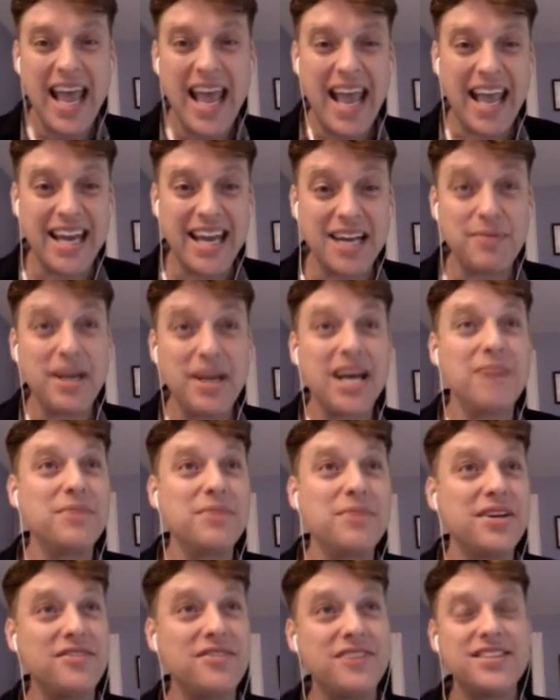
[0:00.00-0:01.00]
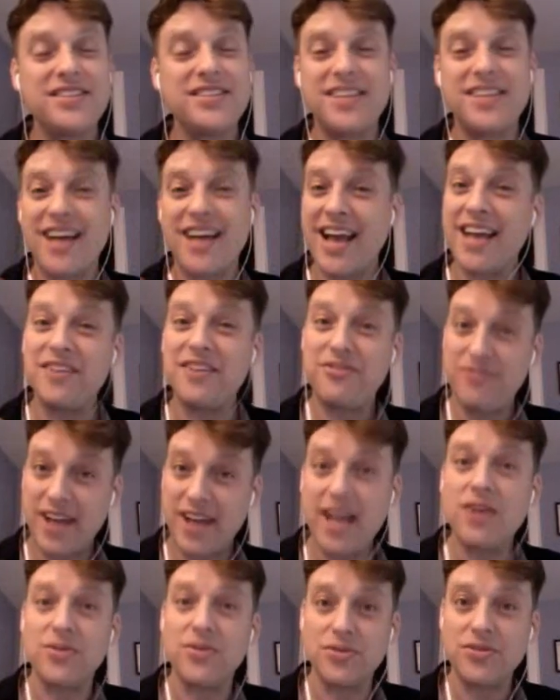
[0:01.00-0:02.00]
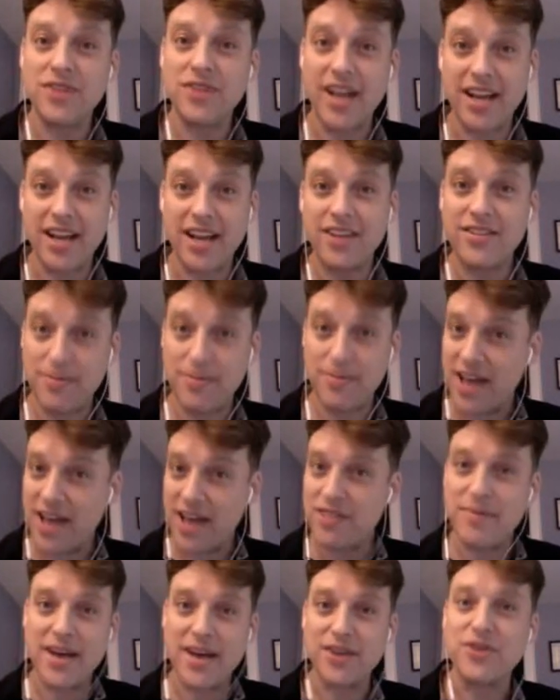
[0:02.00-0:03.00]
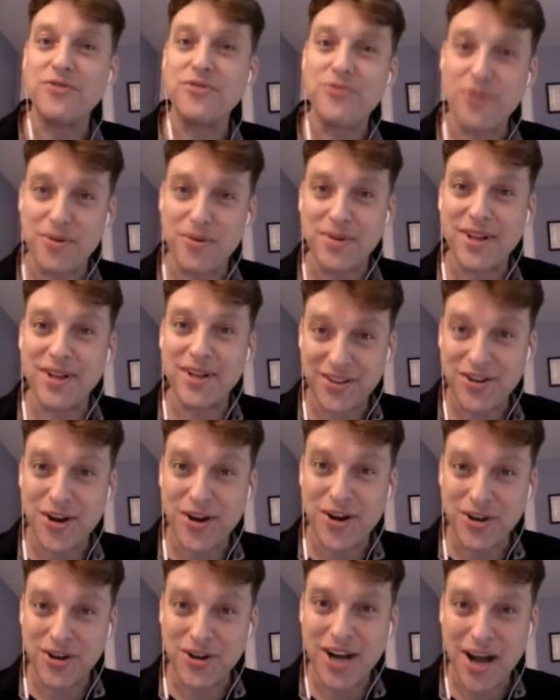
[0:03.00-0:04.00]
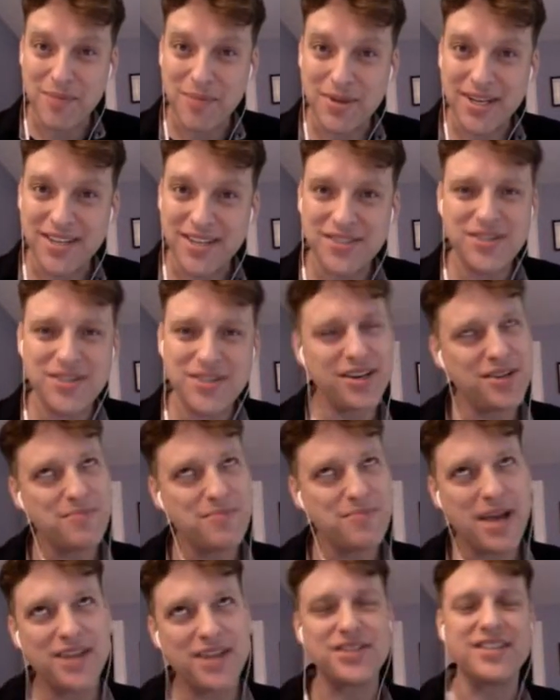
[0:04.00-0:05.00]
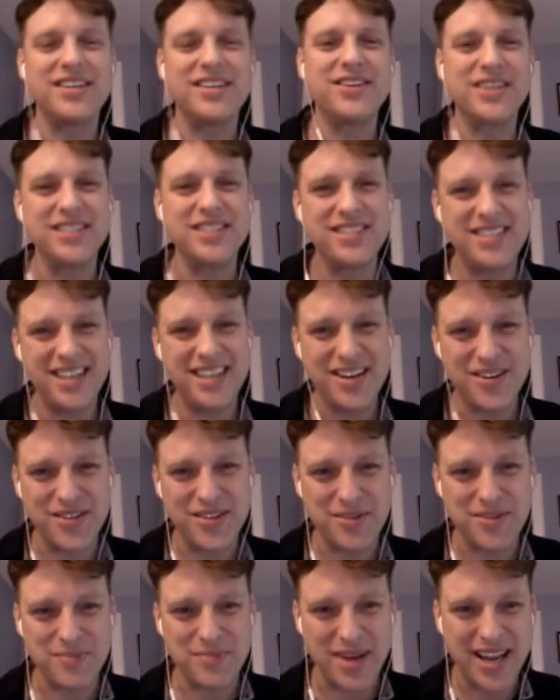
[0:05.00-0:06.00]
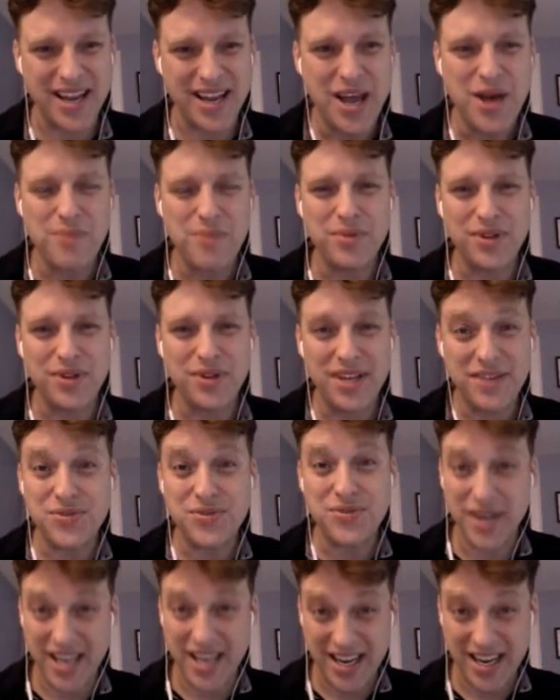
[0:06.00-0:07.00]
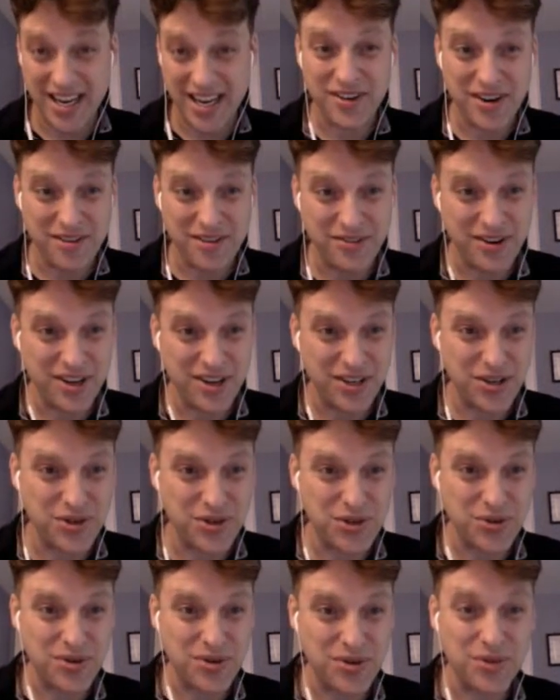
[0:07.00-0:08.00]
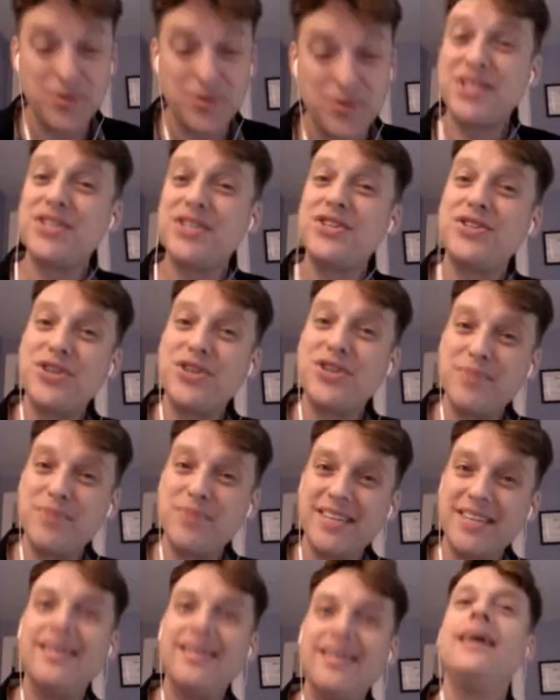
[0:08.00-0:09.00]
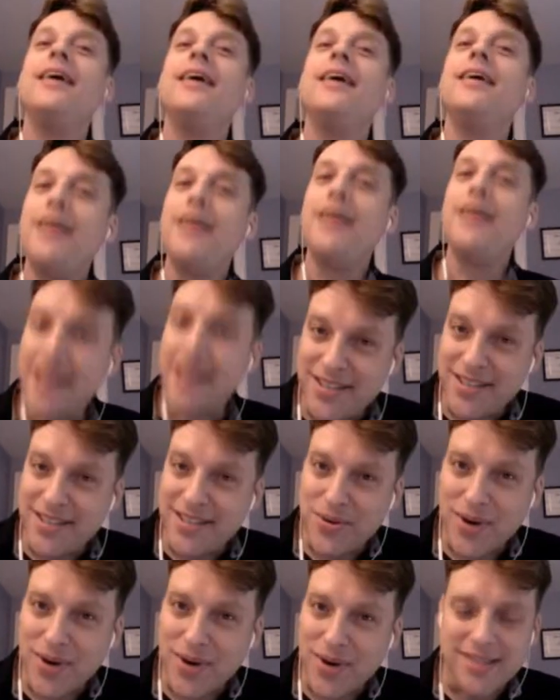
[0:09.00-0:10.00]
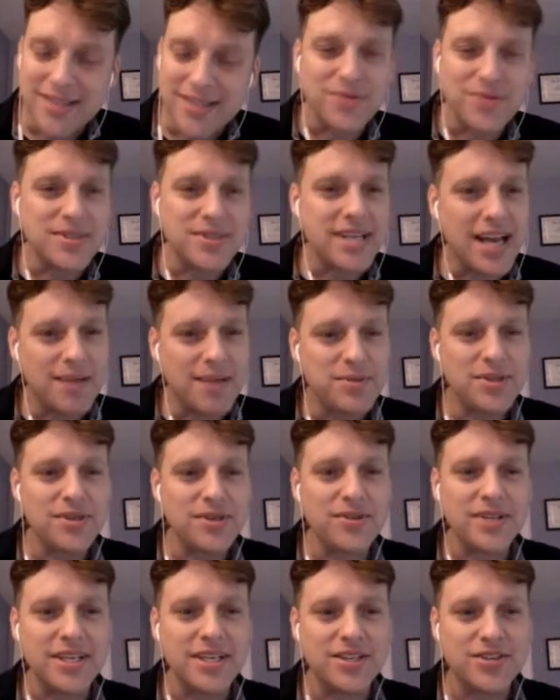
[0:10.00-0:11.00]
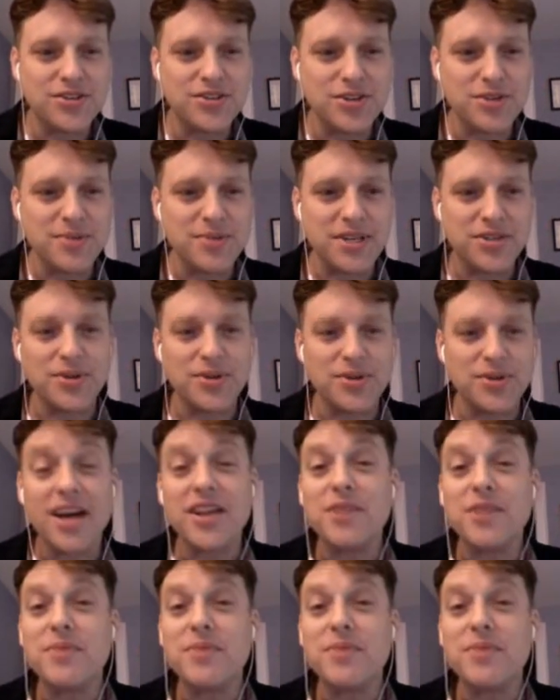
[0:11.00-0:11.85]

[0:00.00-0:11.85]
and had become convinced that I had found like the mathematical formula to all comedy. So you can imagine, you can see here that my beliefs were getting very, very unusual. Was it disturbing? Yes, it was. It was absolutely disturbing to a lot of